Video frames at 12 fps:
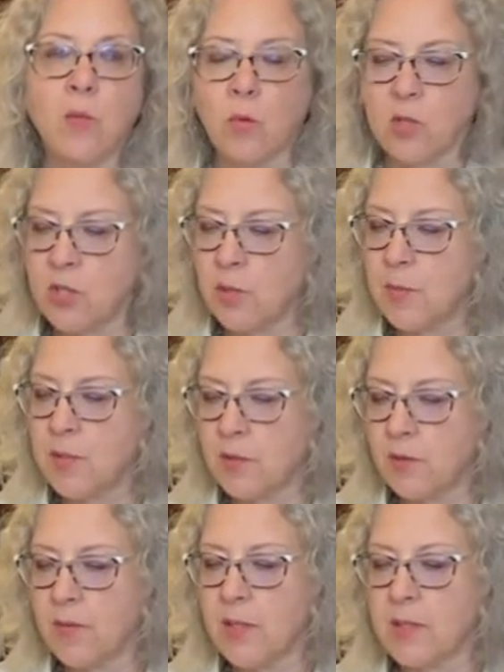worship
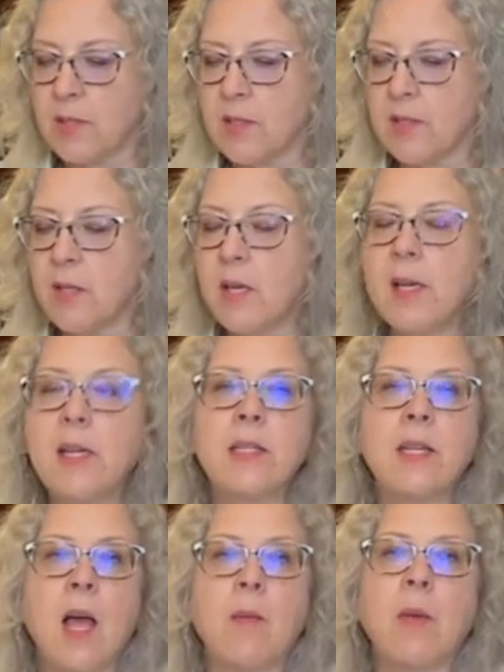service.
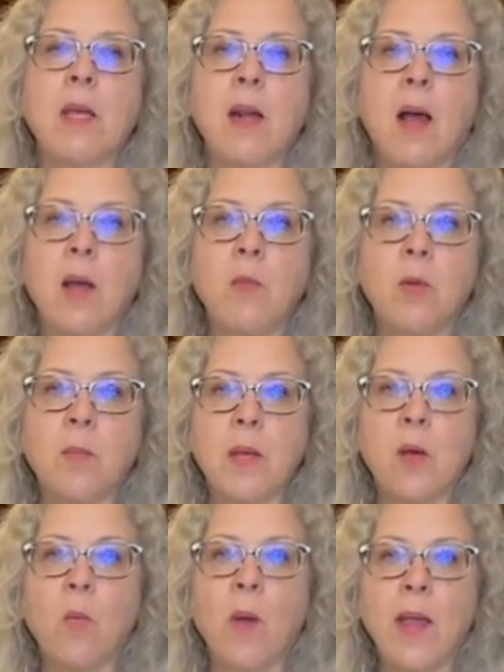Tammy and I will be
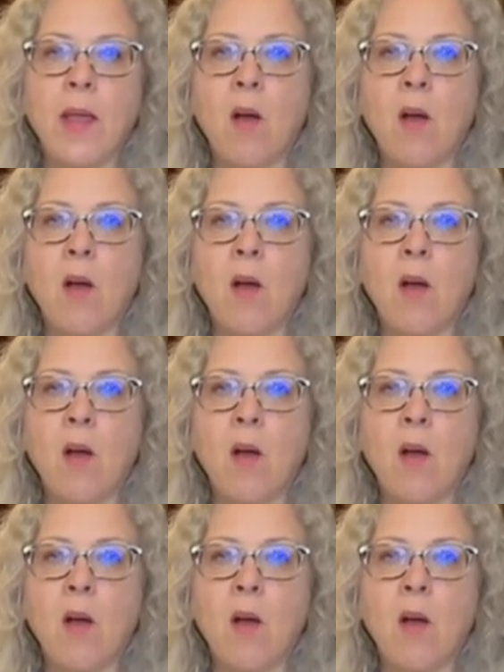away